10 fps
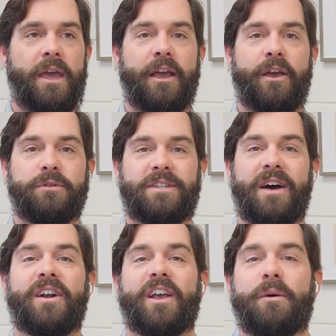it goes
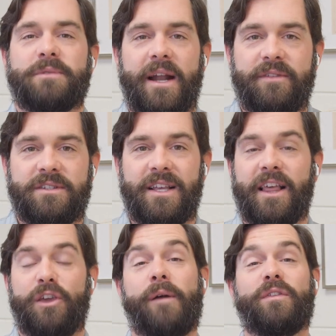down and it comes out of the
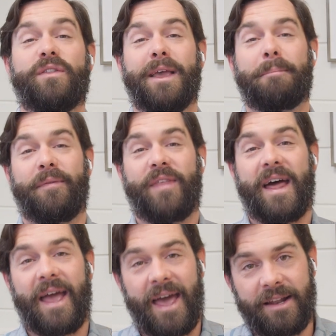ceiling. You have to think about
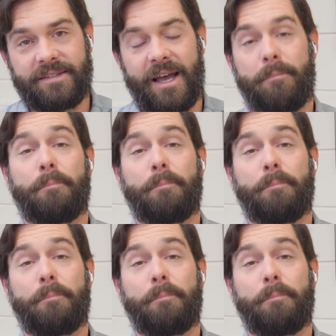that ahead of time.